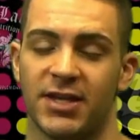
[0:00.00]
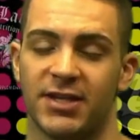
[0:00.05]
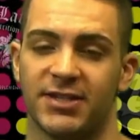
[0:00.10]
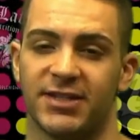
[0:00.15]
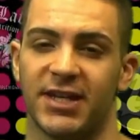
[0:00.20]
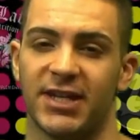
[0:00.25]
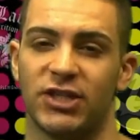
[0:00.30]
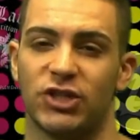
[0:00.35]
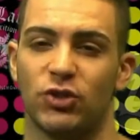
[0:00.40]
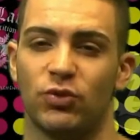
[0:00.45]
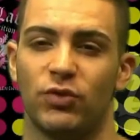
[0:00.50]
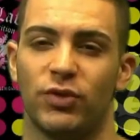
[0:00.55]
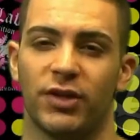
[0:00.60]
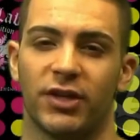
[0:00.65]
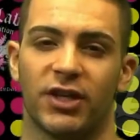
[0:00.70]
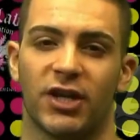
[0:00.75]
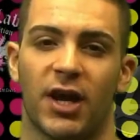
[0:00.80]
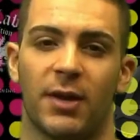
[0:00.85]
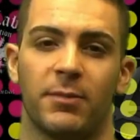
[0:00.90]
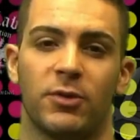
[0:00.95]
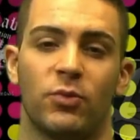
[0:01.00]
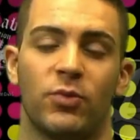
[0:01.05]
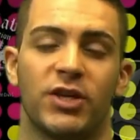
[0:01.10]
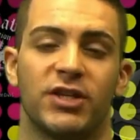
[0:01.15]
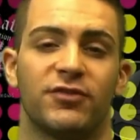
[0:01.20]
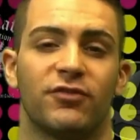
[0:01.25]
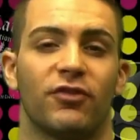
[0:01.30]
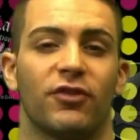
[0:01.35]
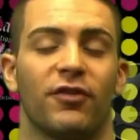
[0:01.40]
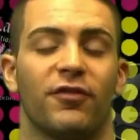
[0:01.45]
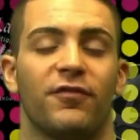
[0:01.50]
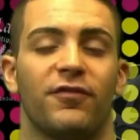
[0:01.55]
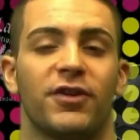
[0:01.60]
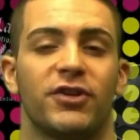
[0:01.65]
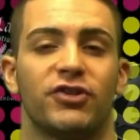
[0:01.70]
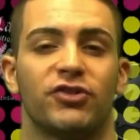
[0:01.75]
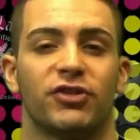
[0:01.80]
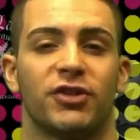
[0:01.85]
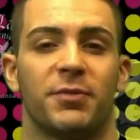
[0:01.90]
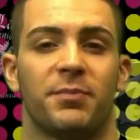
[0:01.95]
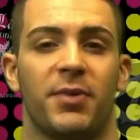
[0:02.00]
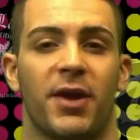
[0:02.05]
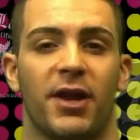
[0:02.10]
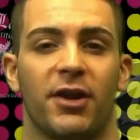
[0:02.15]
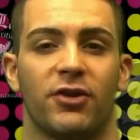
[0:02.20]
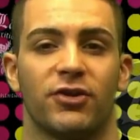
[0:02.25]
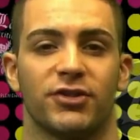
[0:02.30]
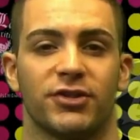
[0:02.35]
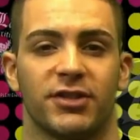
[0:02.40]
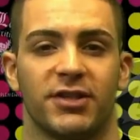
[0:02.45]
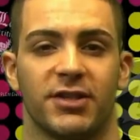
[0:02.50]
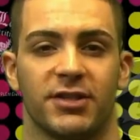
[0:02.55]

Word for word: Stay tuned in the coming weeks for an official competitors